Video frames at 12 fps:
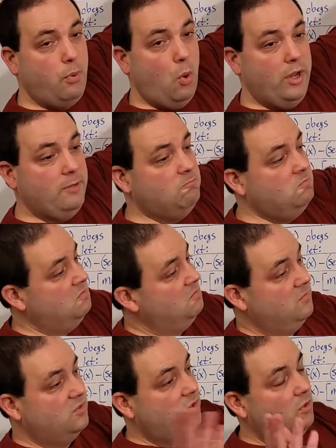point,
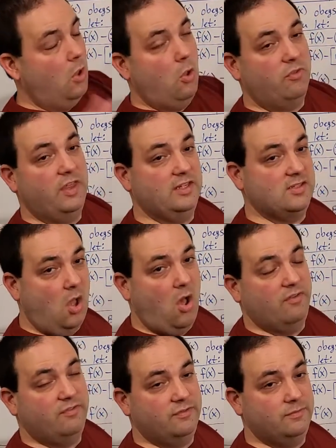so the whole thing's
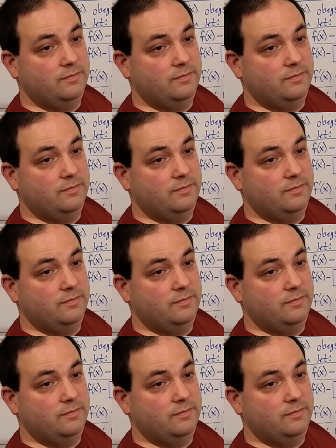off.